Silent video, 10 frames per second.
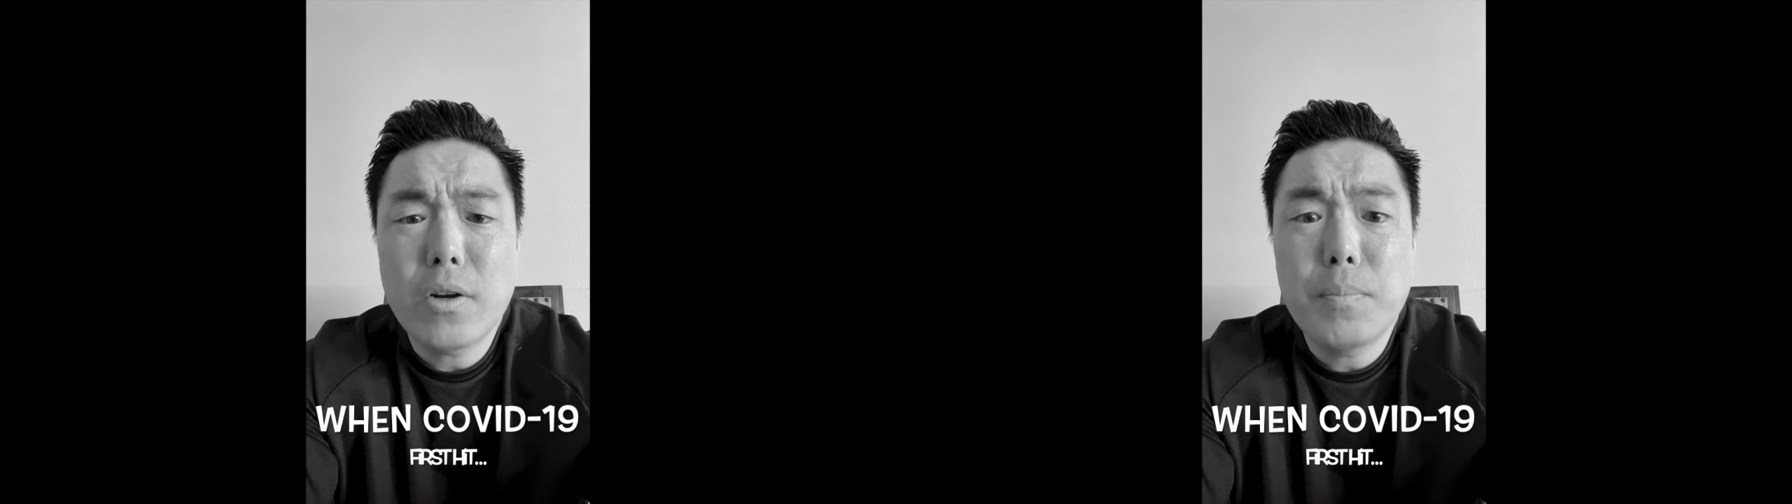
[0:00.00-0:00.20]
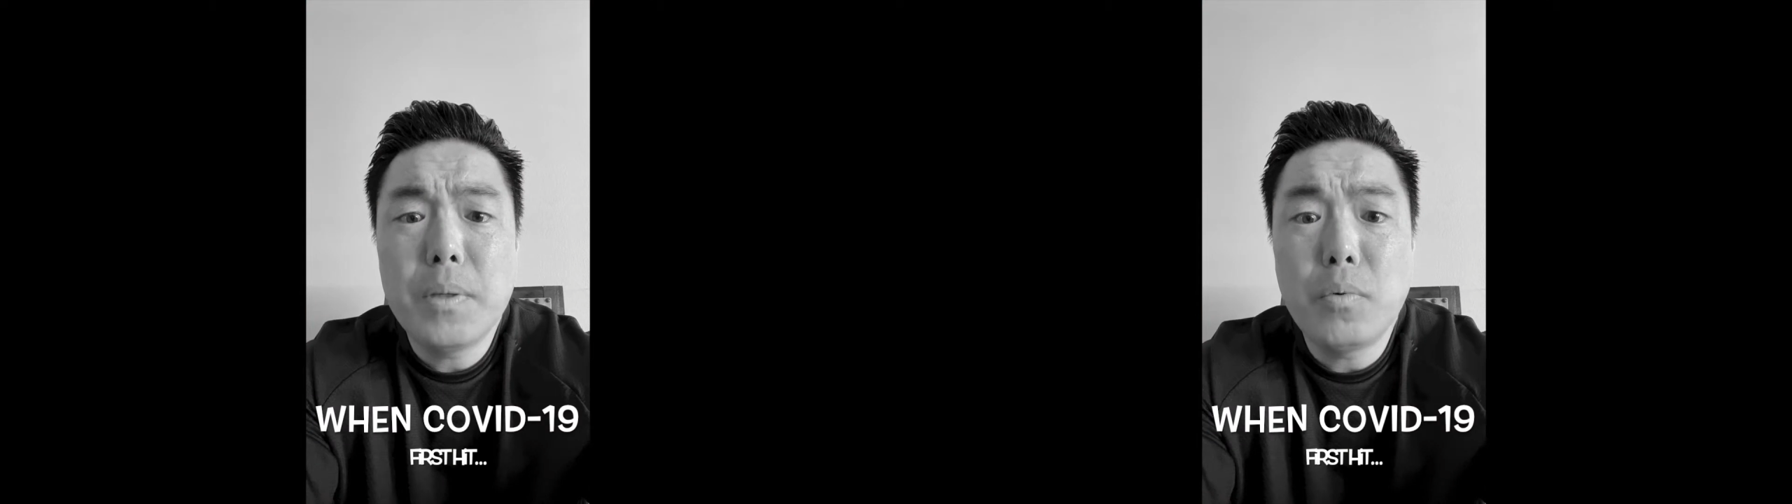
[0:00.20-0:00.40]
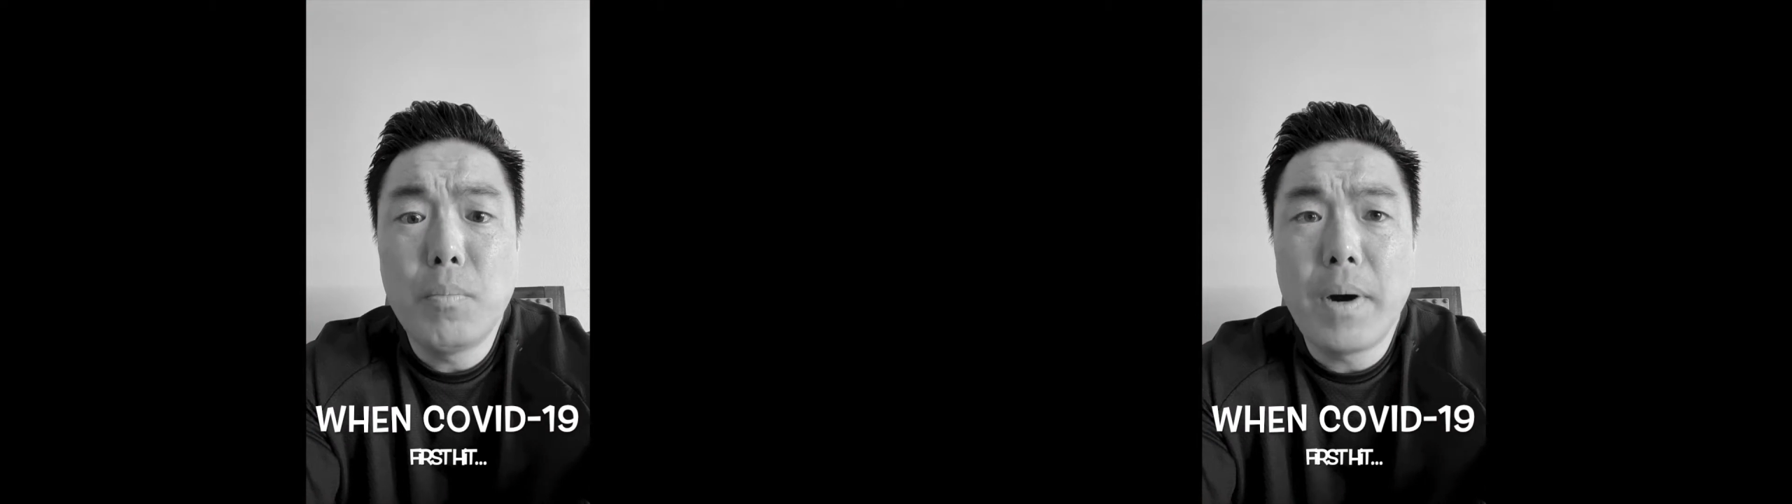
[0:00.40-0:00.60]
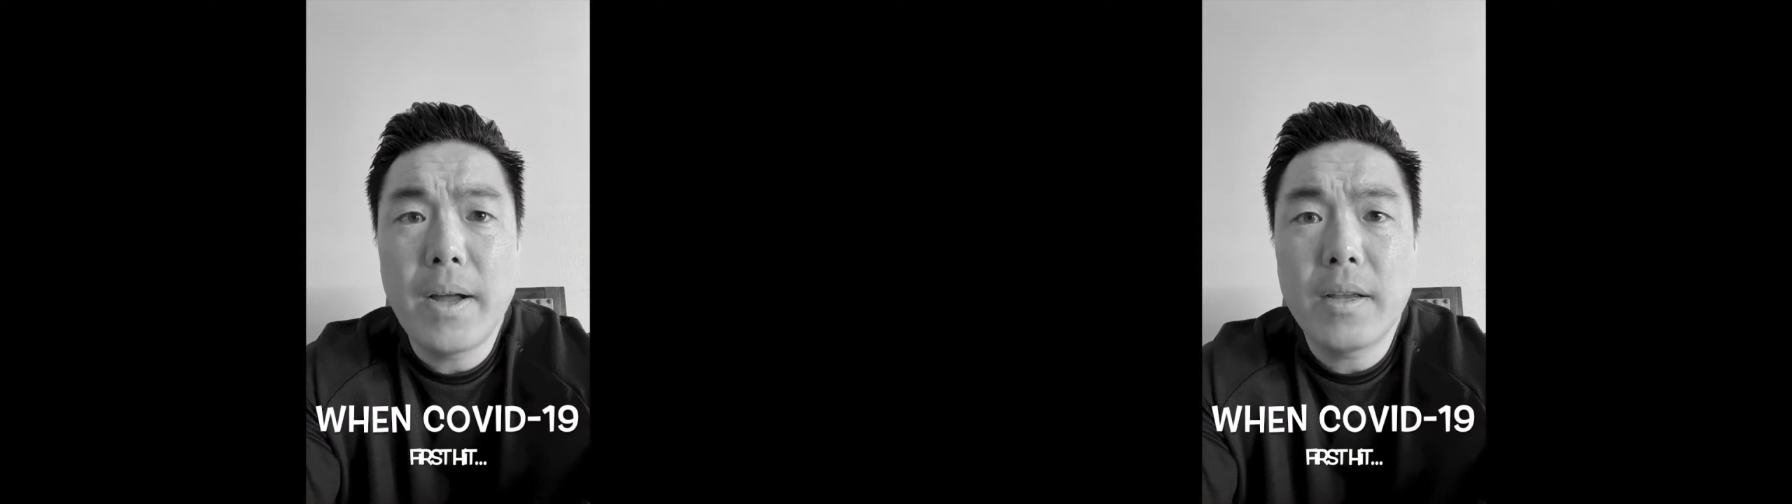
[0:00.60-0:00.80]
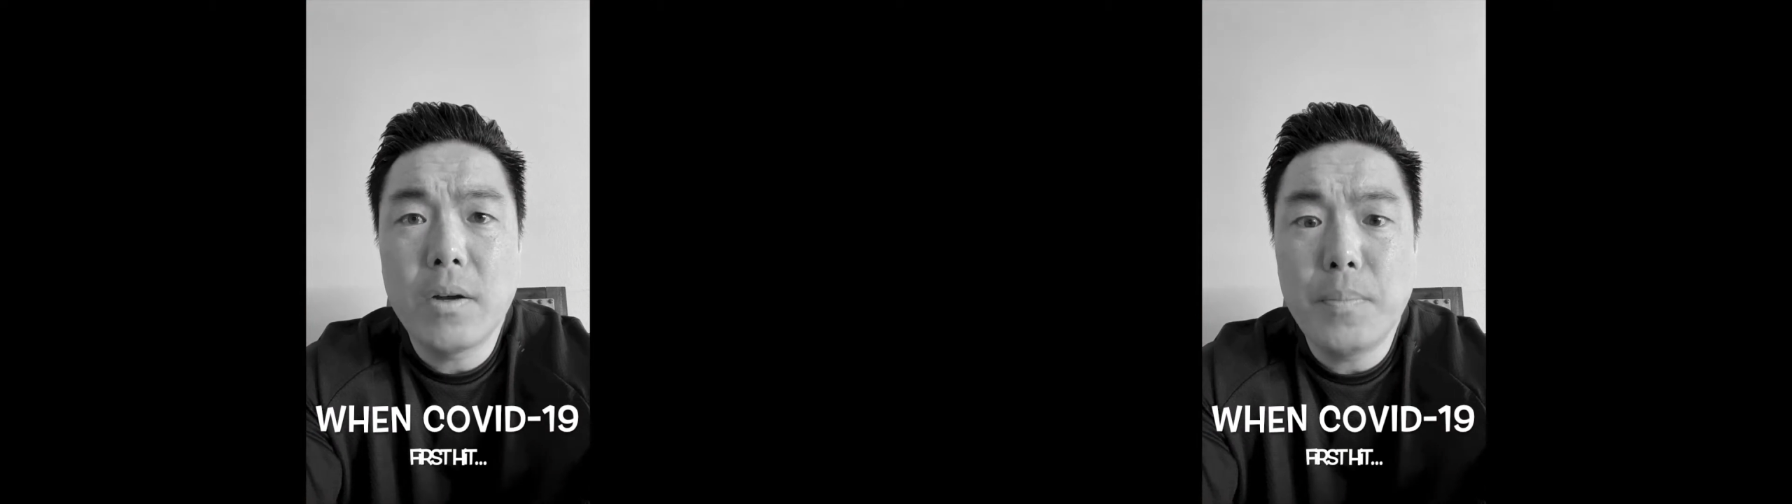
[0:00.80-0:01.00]
are people
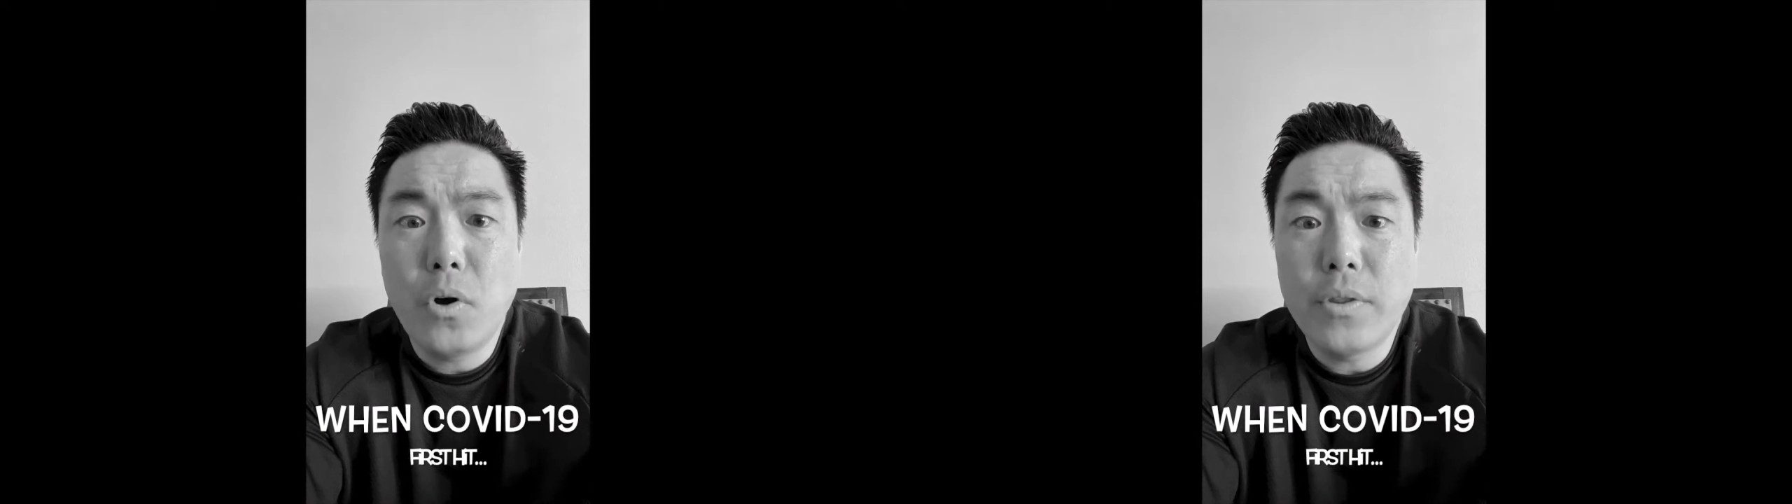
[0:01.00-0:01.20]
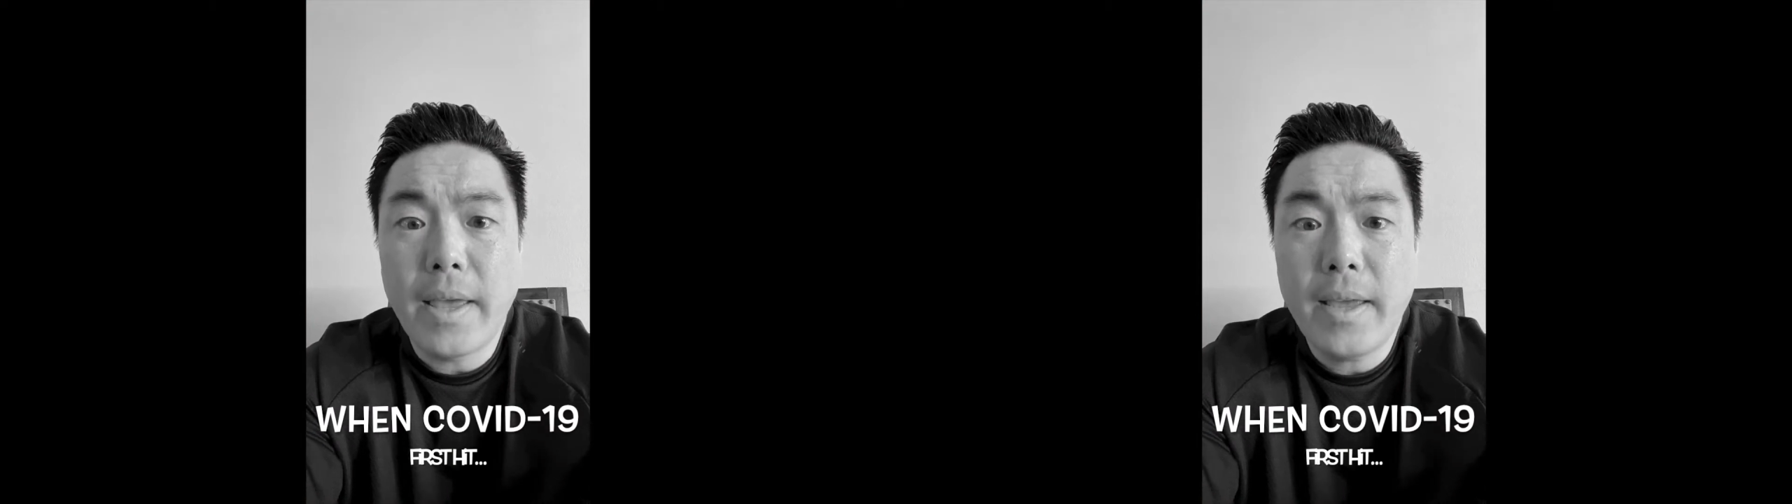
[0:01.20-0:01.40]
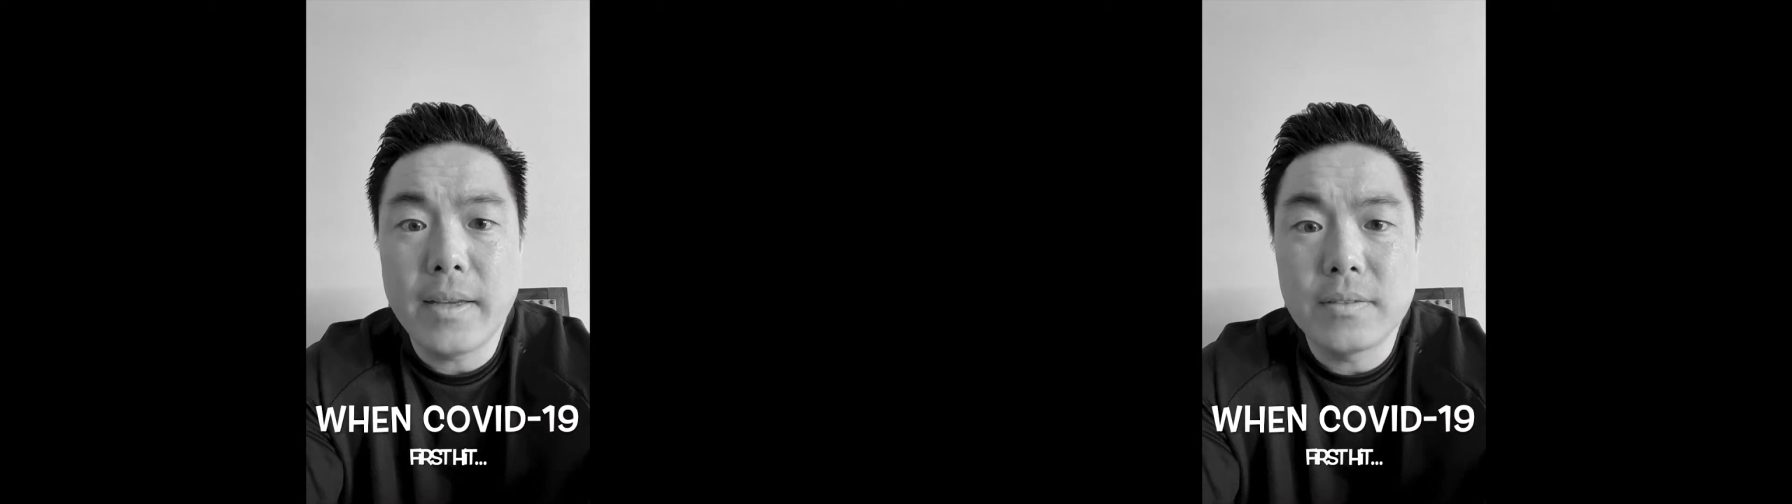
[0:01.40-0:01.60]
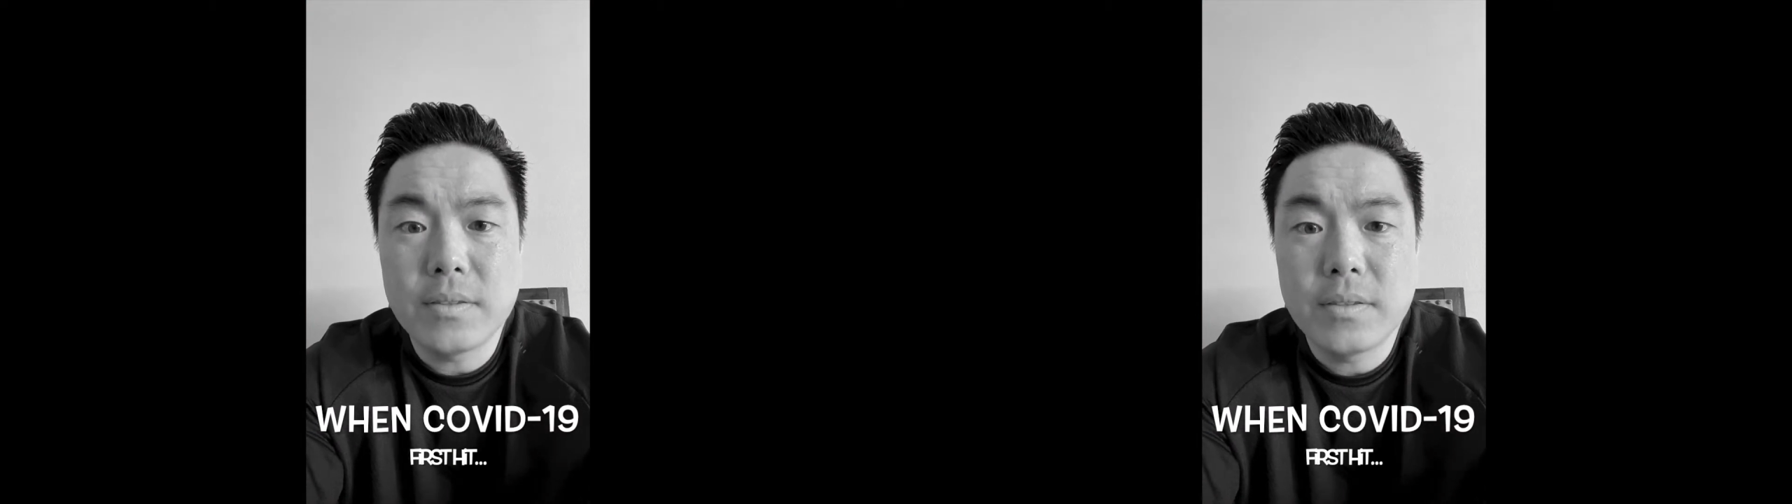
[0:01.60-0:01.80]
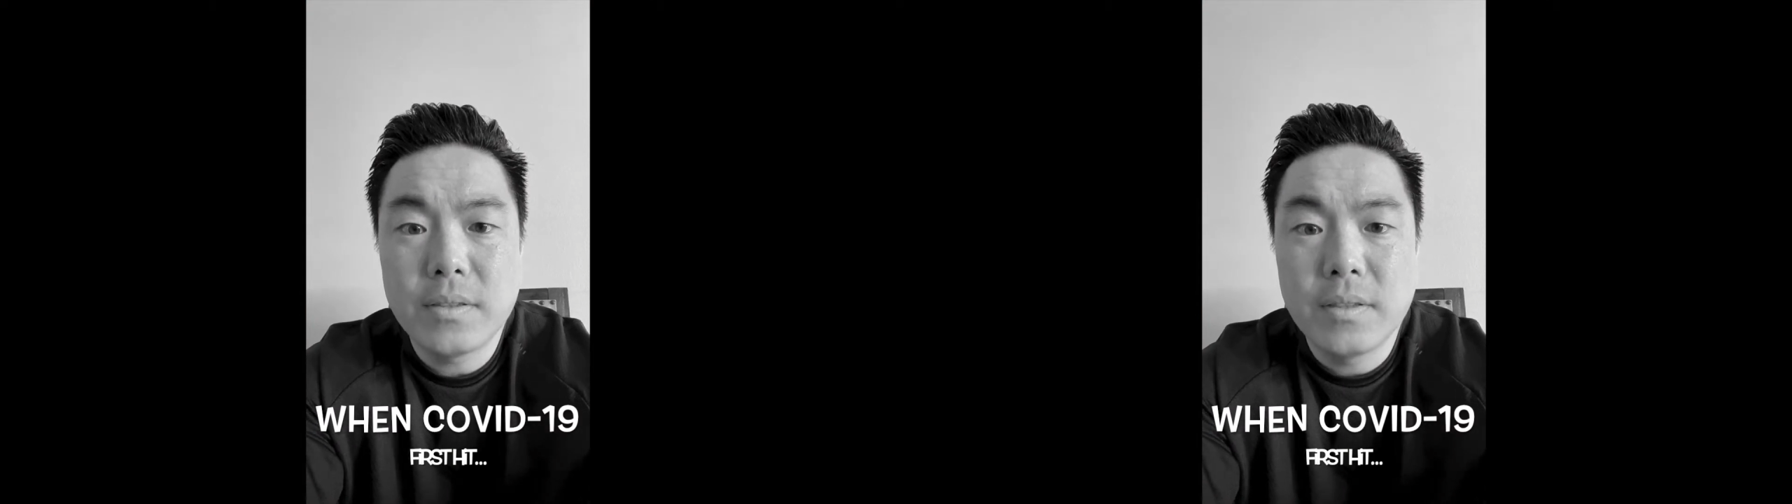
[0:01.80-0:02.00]
buying up all the eggs?